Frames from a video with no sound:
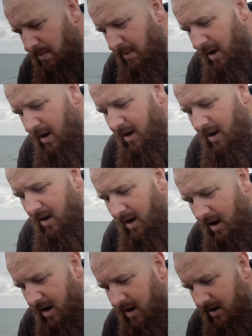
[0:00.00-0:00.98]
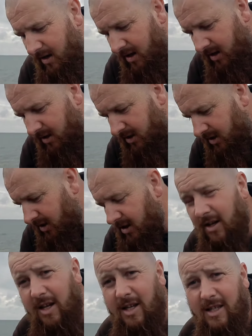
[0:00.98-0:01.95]
bar, and it's
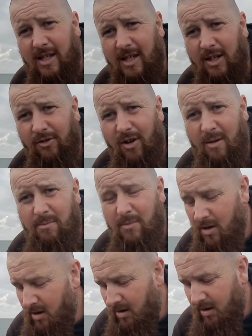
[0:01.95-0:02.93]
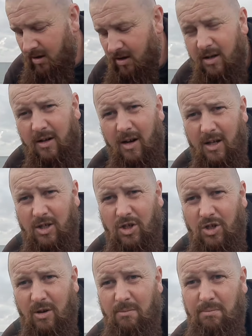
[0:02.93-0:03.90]
an 18 gram, nice and
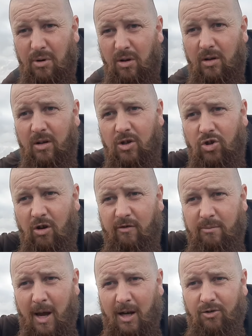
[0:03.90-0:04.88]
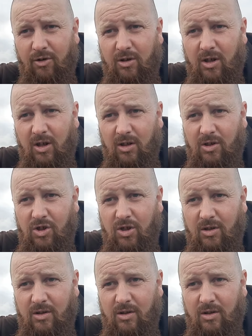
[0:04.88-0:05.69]
simple, sort of mackerel colours.